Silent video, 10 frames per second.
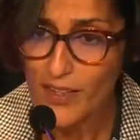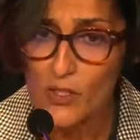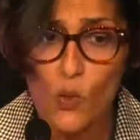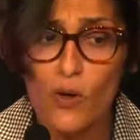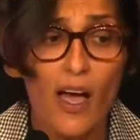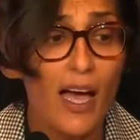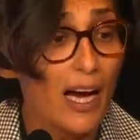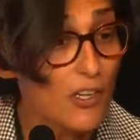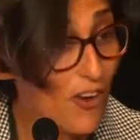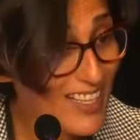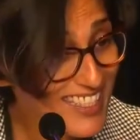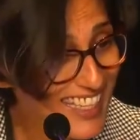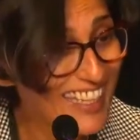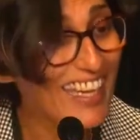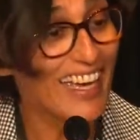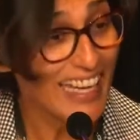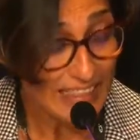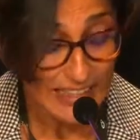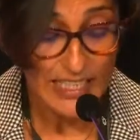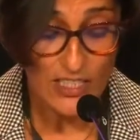So addressing
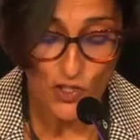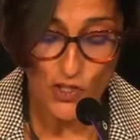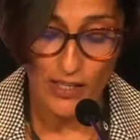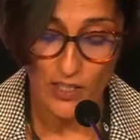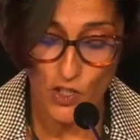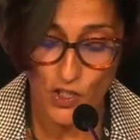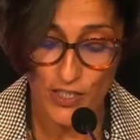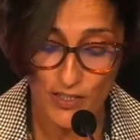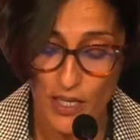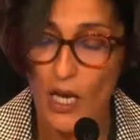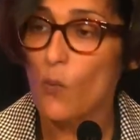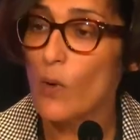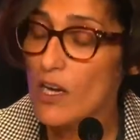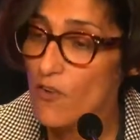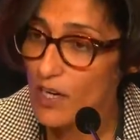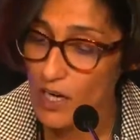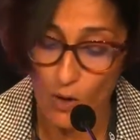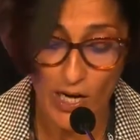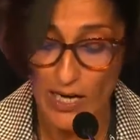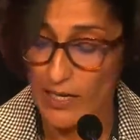these challenges will
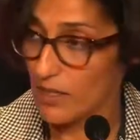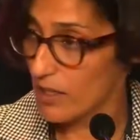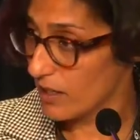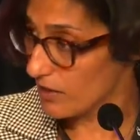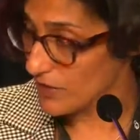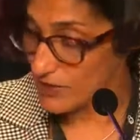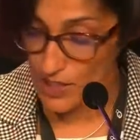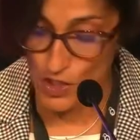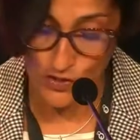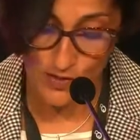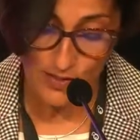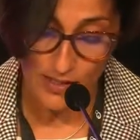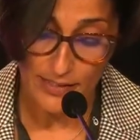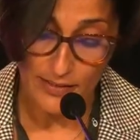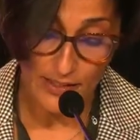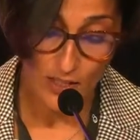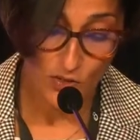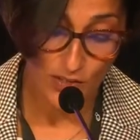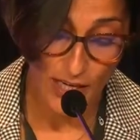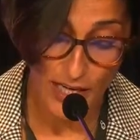require conversations like these
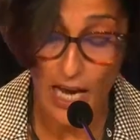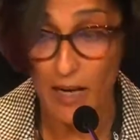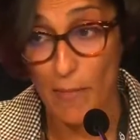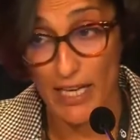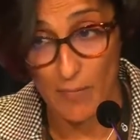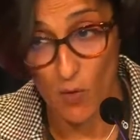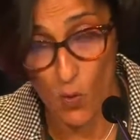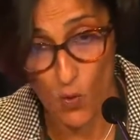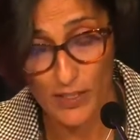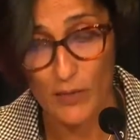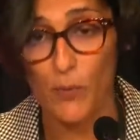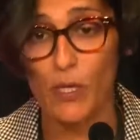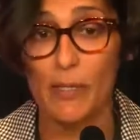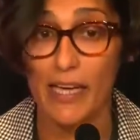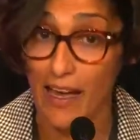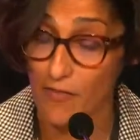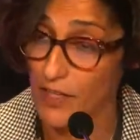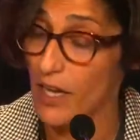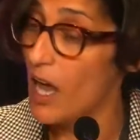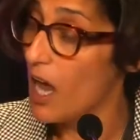today and many more that we will be
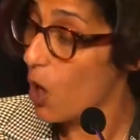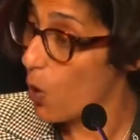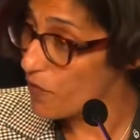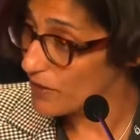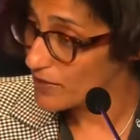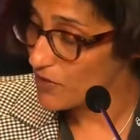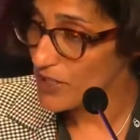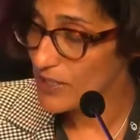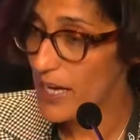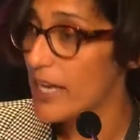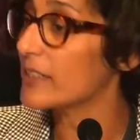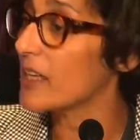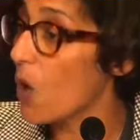having over the three days,